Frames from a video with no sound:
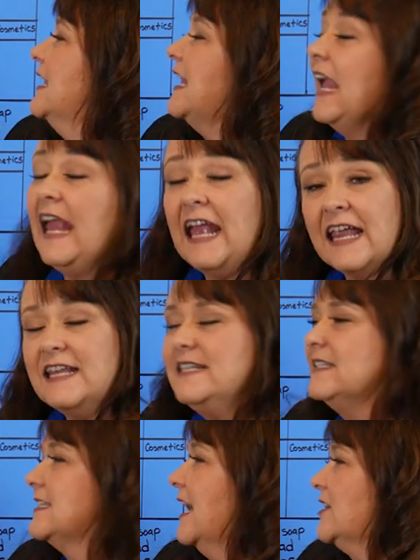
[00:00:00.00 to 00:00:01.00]
and candy
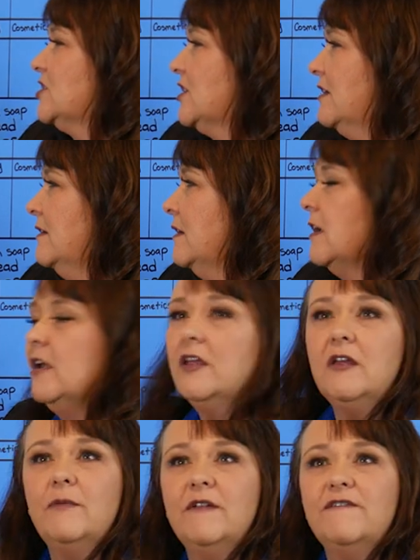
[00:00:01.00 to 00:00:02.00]
section,
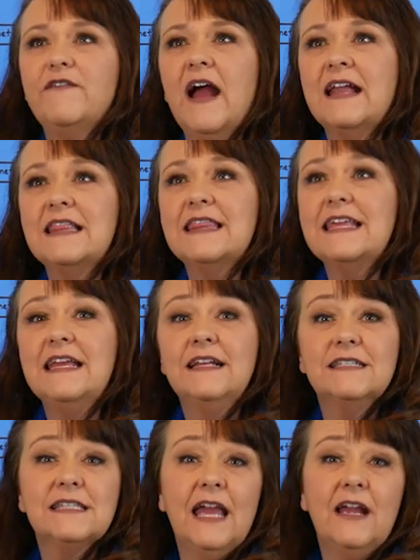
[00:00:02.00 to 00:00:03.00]
you would find
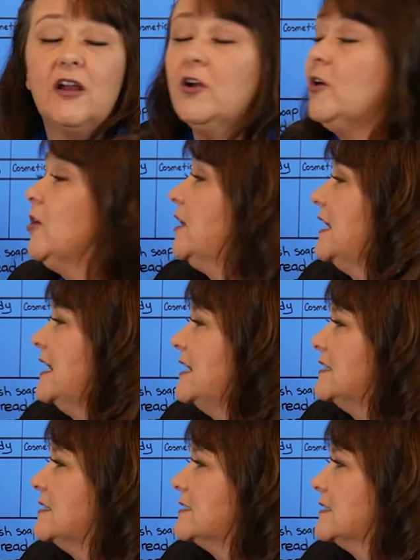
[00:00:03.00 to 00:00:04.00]
things like
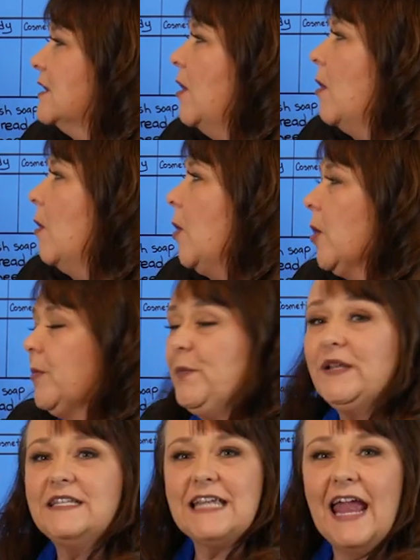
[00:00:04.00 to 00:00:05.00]
cookies or
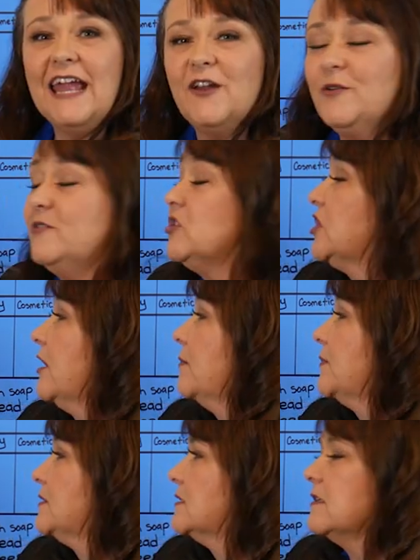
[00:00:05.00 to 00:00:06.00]
potato
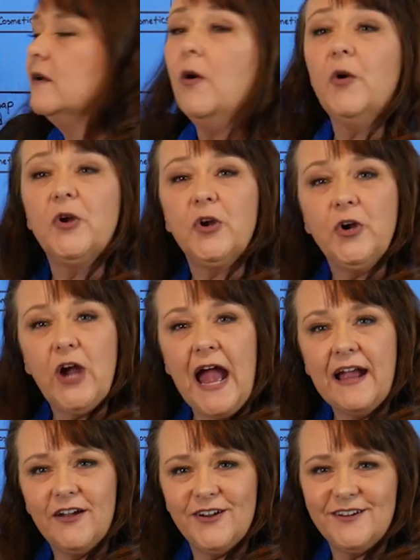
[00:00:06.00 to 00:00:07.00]
chips or
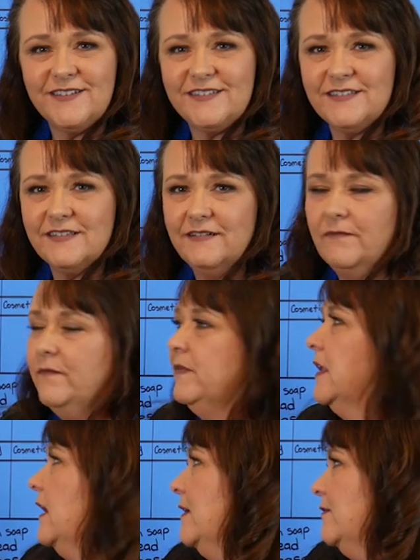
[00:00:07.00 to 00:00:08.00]
crackers.
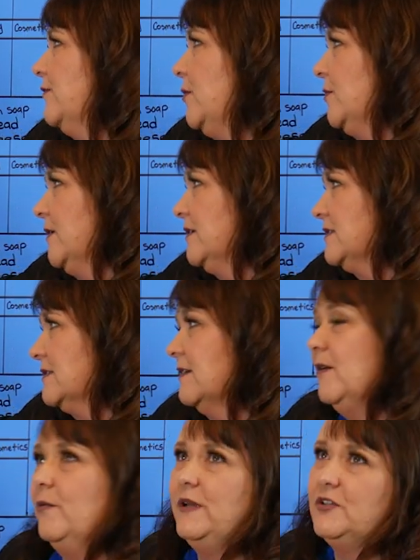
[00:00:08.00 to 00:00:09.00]
And of course,
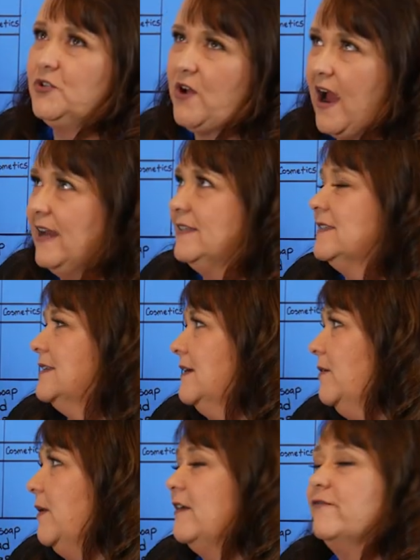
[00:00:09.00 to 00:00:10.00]
we try to stay
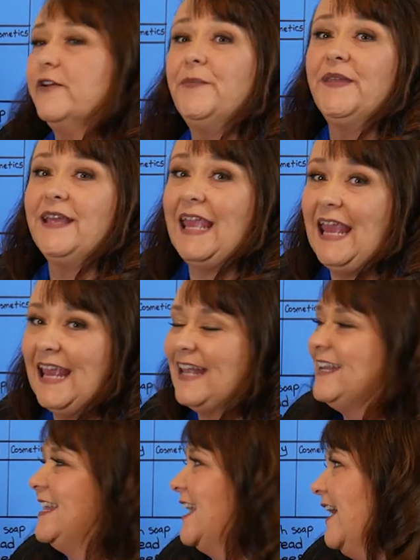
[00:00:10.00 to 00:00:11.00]
away from the
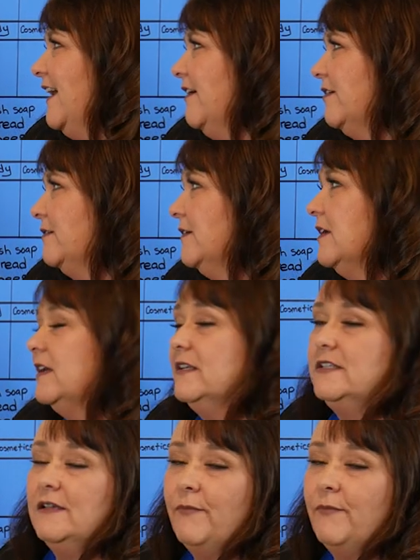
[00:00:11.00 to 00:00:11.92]
candy aisle because you